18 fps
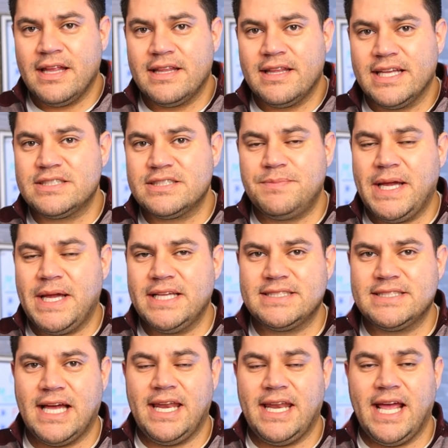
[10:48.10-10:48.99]
this
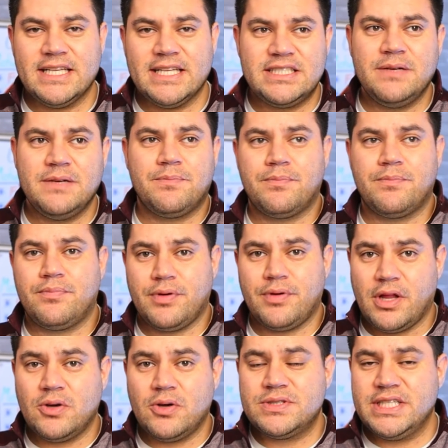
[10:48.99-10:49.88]
means that Nancy
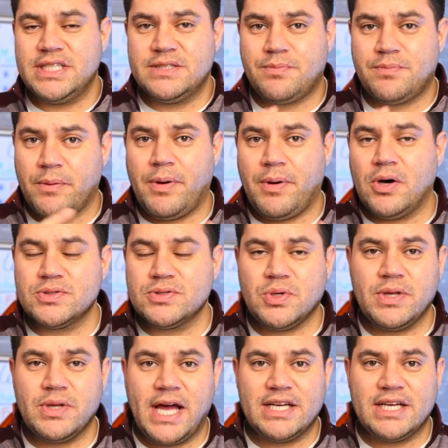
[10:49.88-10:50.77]
Pelosi's
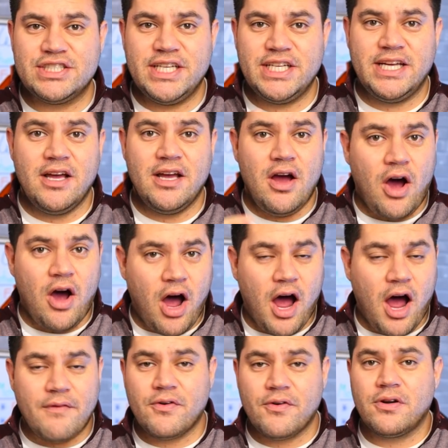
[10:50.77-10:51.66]
proposal that she
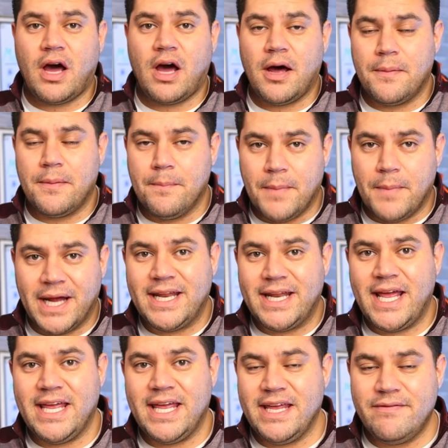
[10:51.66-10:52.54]
offered on
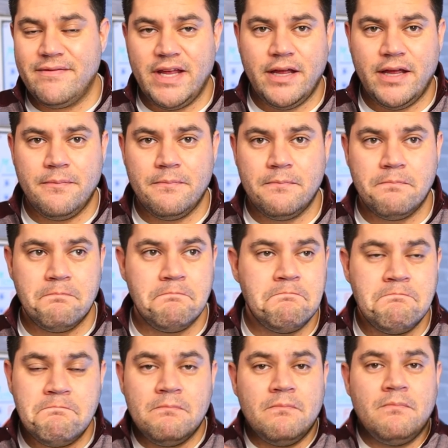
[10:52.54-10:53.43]
Monday evening,
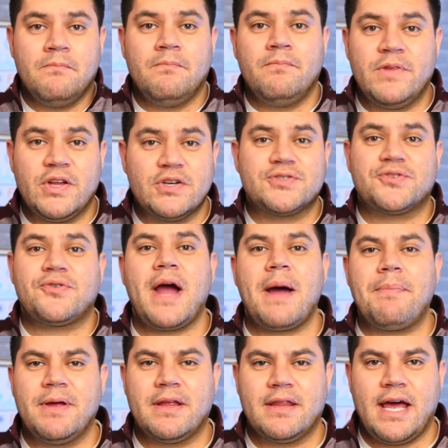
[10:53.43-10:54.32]
they're
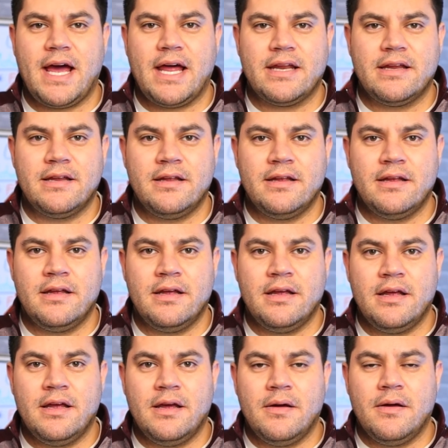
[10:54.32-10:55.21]
scrapping that.
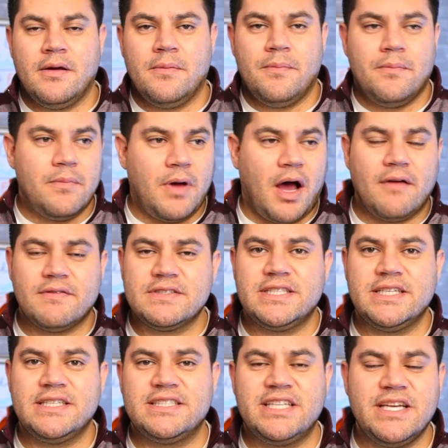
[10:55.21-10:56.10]

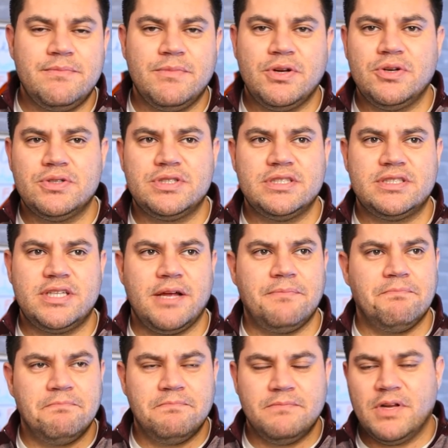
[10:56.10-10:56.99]
Obviously, Steve Mnuchin
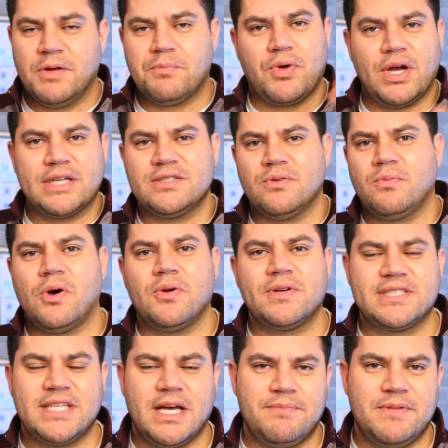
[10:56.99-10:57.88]
said the president
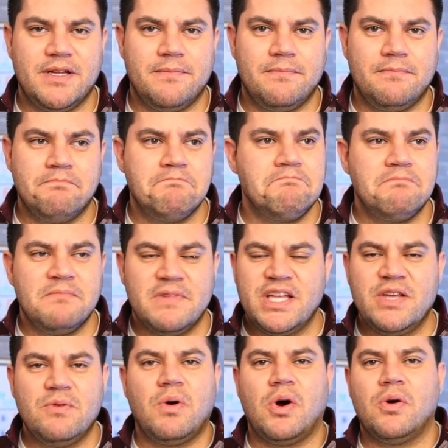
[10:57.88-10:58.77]
won't accept it.
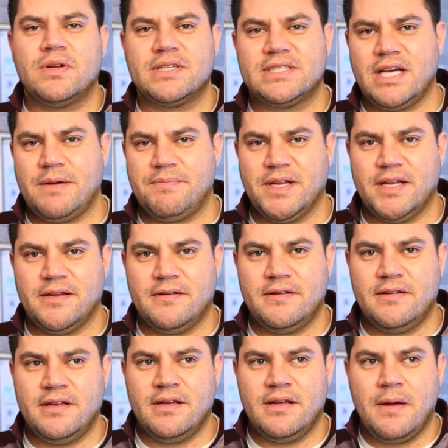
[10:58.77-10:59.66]
He won't accept it.
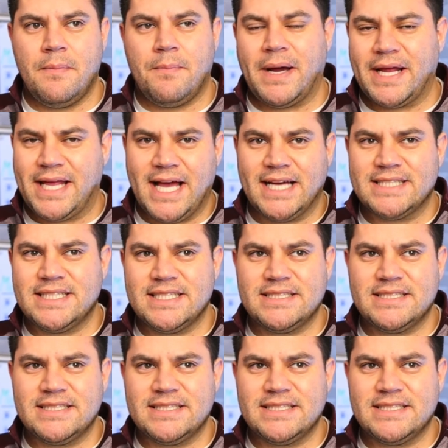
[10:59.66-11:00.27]
My guess